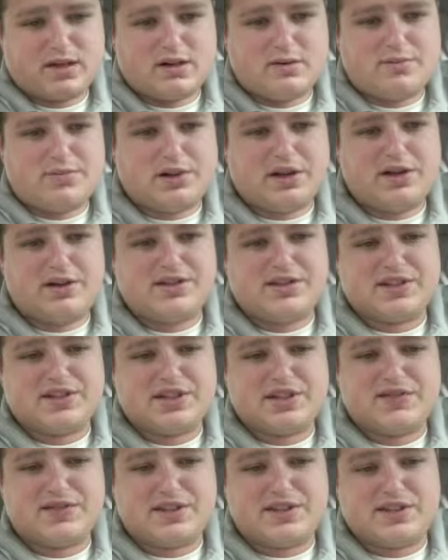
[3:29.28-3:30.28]
players
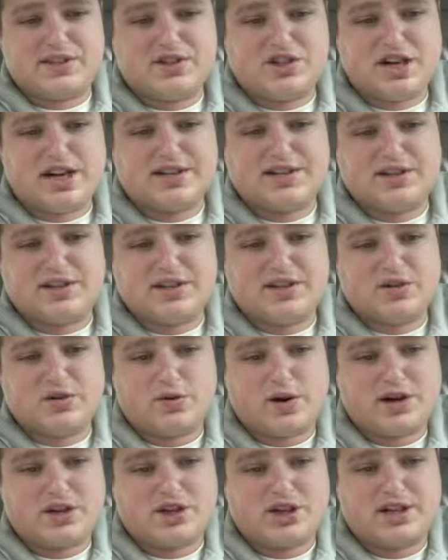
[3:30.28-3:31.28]
such as Vincent Jackson,
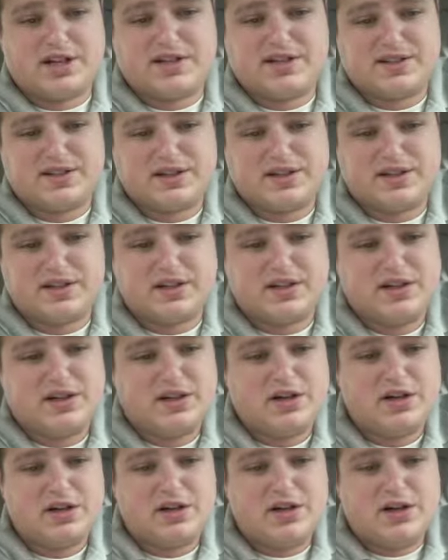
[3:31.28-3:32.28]
Greg Jennings, and
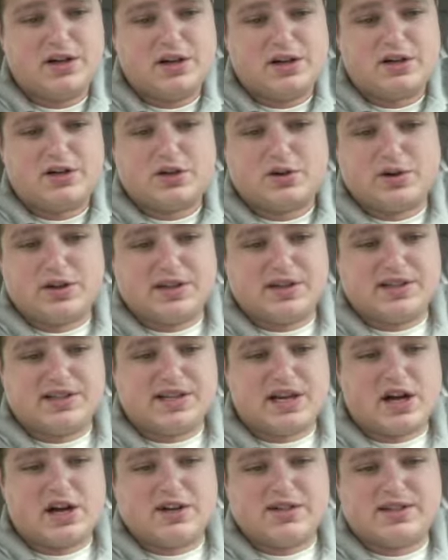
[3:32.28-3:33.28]
Tony
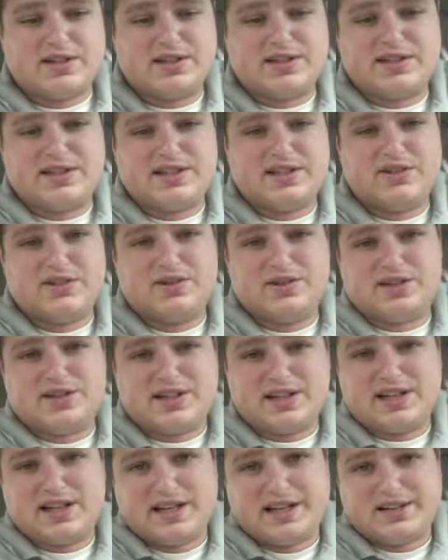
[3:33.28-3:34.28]
Gonzalez and the Steelers
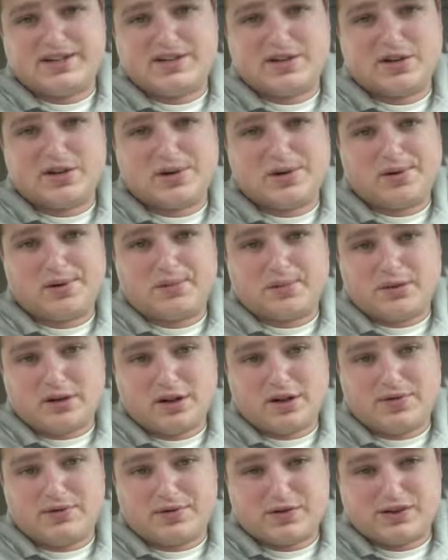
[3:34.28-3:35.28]
D. So
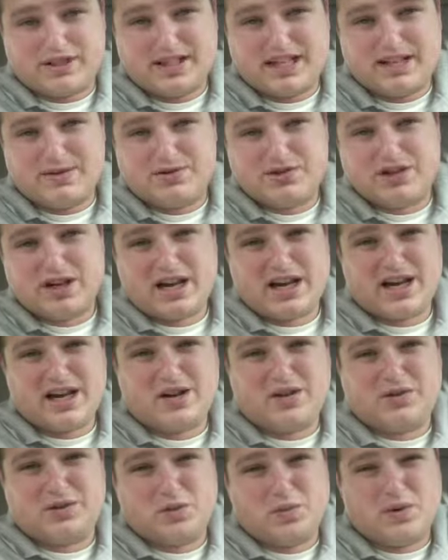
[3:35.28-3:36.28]
looking for Team
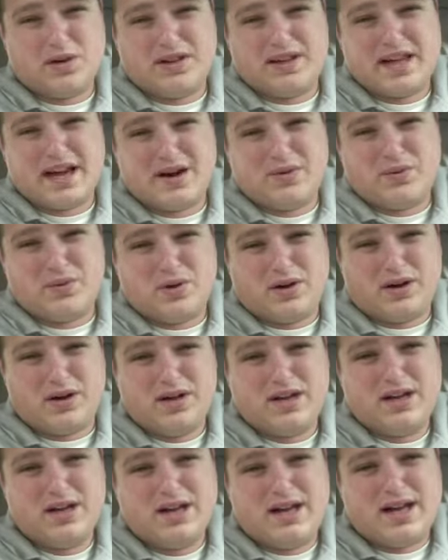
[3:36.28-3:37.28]
JL to win that one.
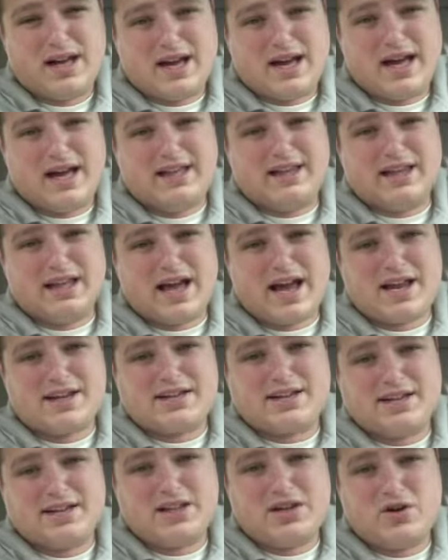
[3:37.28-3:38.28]
And
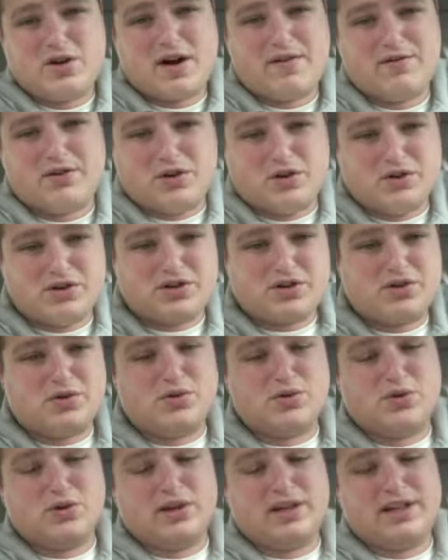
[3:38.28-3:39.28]
lastly, you have yours
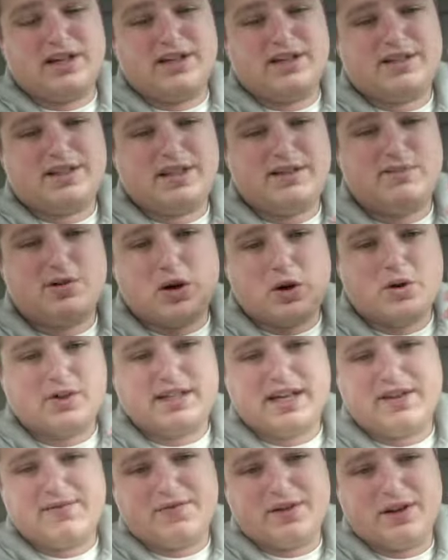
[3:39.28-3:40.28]
truly, Team
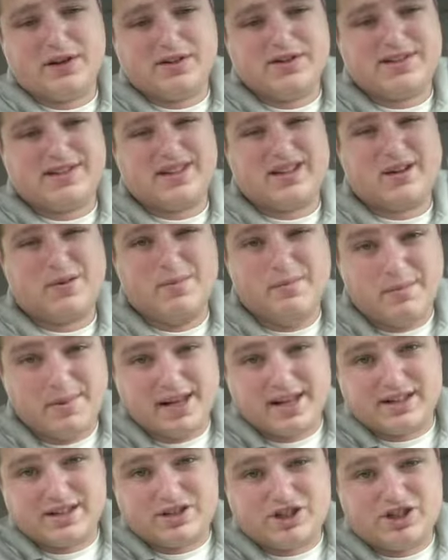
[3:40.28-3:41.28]
Cote Fellas, the
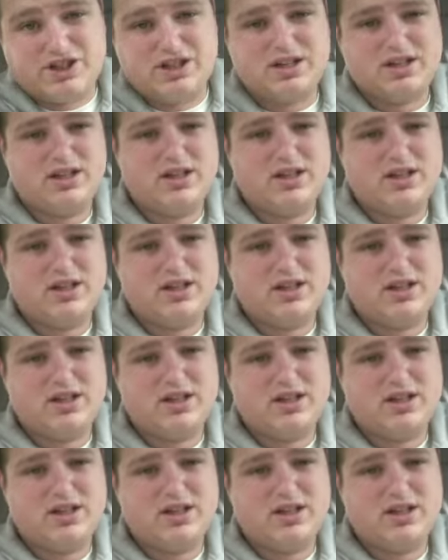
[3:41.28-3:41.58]
commish,